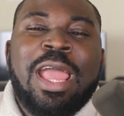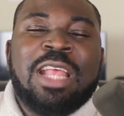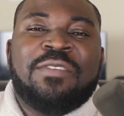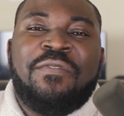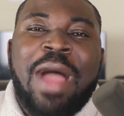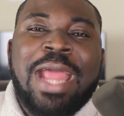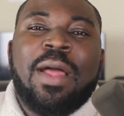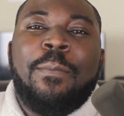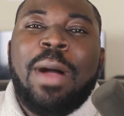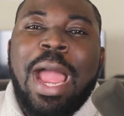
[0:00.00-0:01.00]
is find
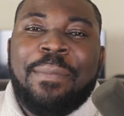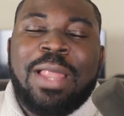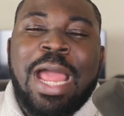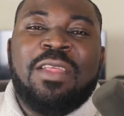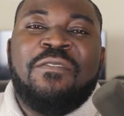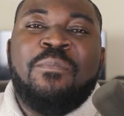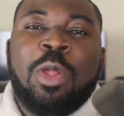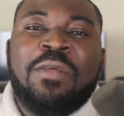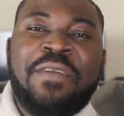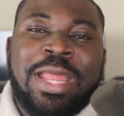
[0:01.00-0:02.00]
a pipeline of
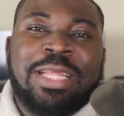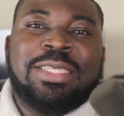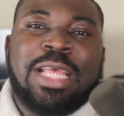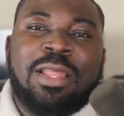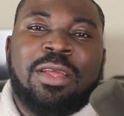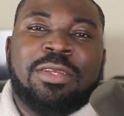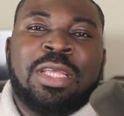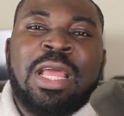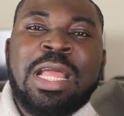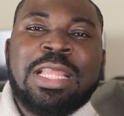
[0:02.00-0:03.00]
motivated sellers